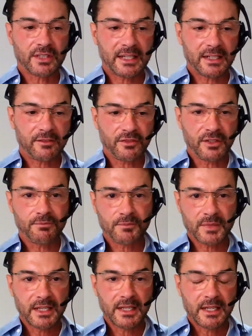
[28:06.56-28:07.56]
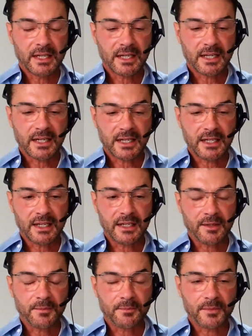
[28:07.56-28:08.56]
kind
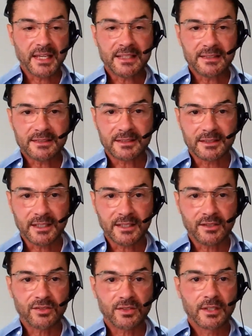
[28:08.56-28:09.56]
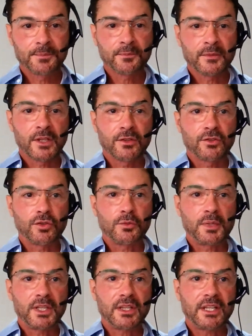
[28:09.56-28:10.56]
of incidents to
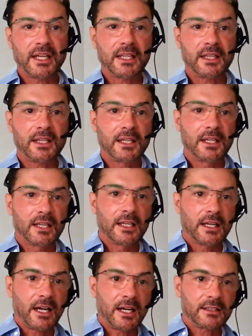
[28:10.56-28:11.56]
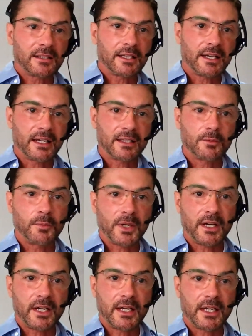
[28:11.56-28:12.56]
be then analyzed
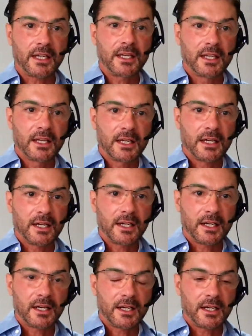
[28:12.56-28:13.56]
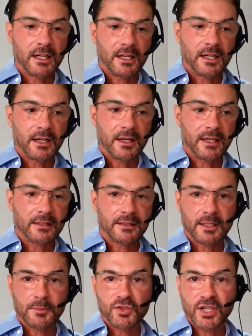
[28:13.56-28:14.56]
by a
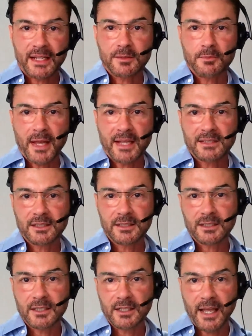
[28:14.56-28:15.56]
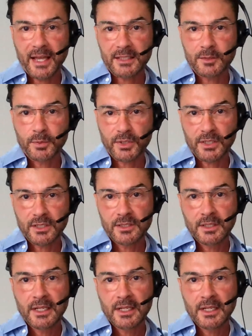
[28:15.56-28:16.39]
subject matter expert